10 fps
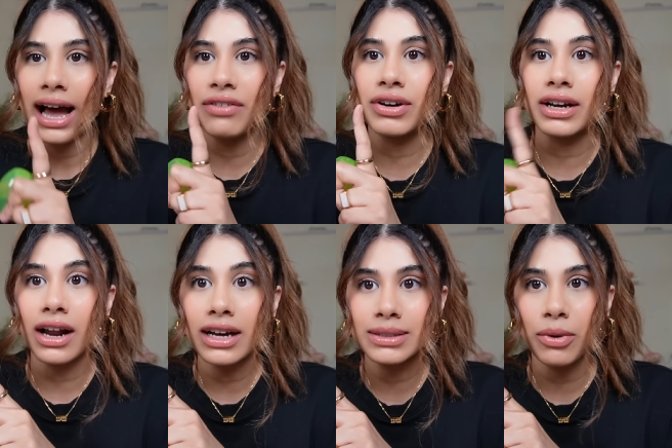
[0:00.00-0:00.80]
I have a
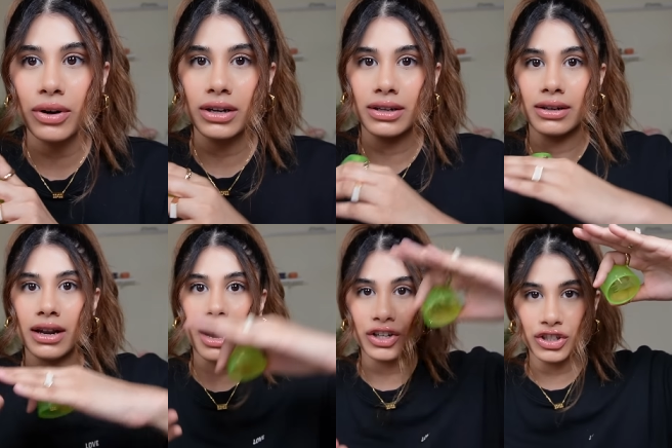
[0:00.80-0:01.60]
glass bottle, the
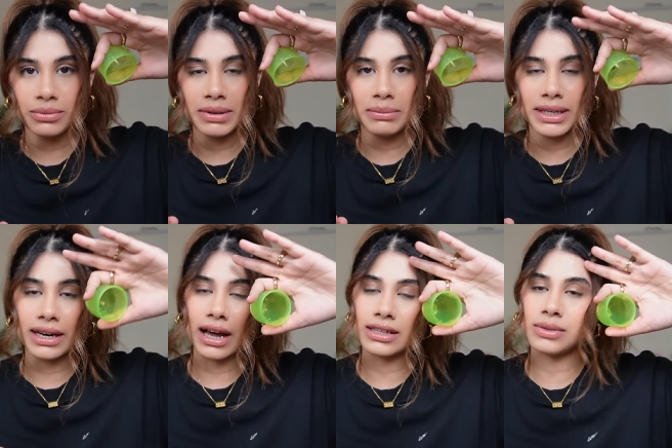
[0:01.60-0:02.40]
larger Mee Mee
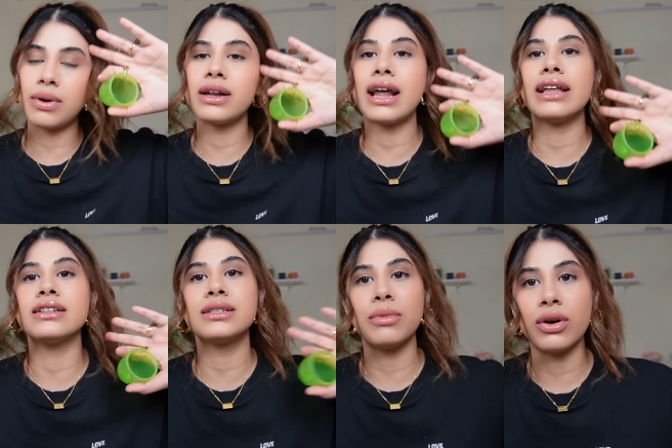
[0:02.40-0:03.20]
glass one and
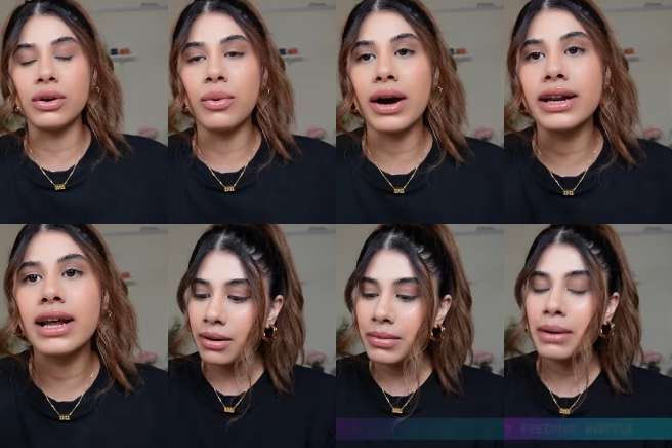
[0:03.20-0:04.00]
the smaller one.
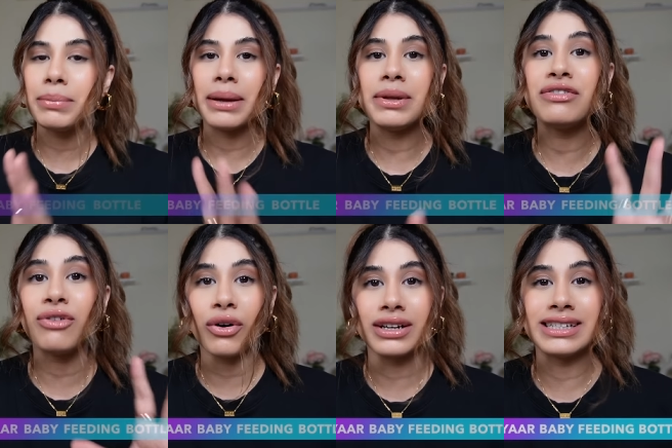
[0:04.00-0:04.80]
Um, Baby
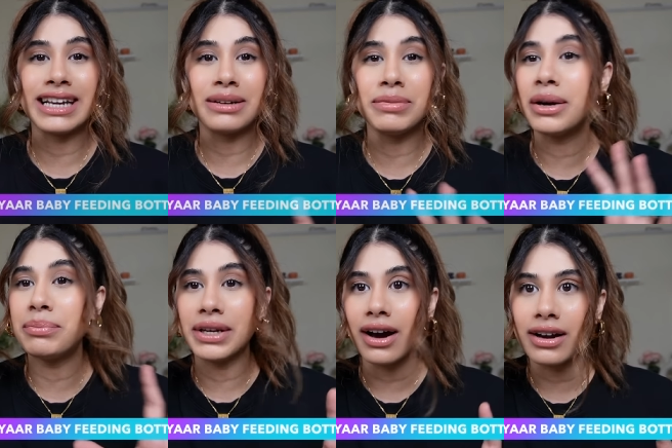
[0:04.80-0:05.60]
Forest sent me a
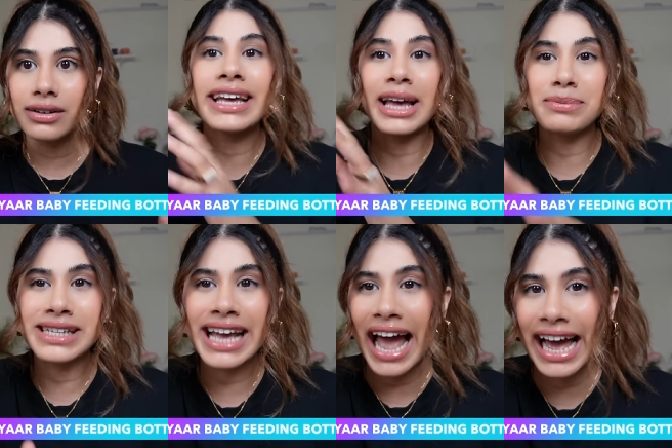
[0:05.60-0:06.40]
PR. I kept
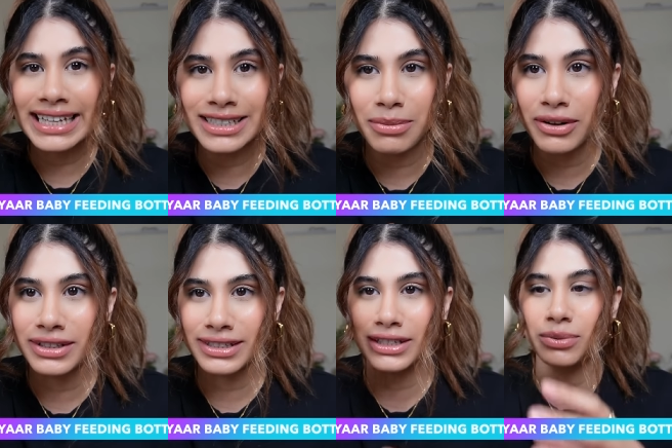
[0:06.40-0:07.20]
seeing ads about
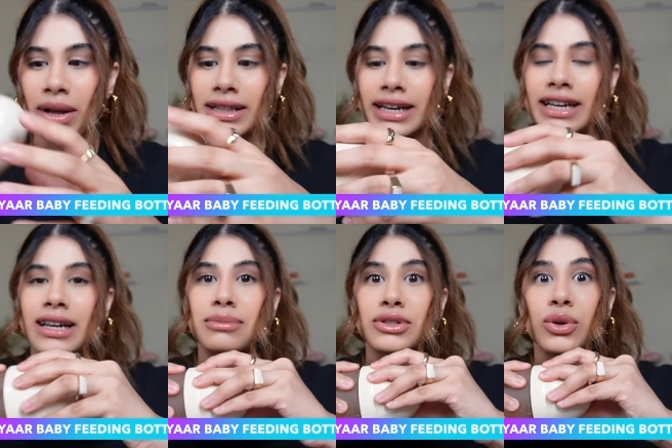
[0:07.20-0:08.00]
this as well that it
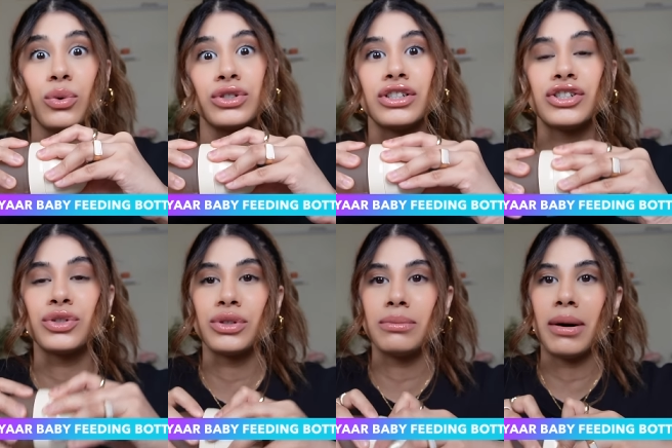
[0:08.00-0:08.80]
comes closest
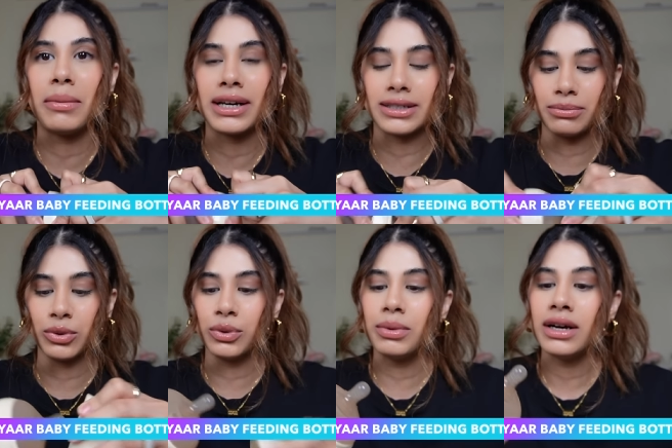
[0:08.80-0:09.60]
to the mama's
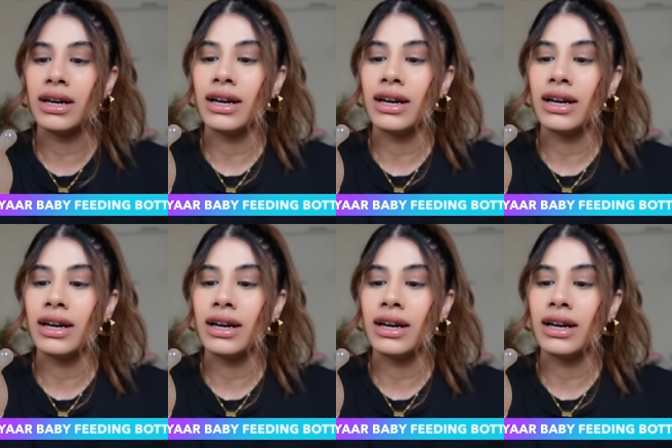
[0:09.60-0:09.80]
boob.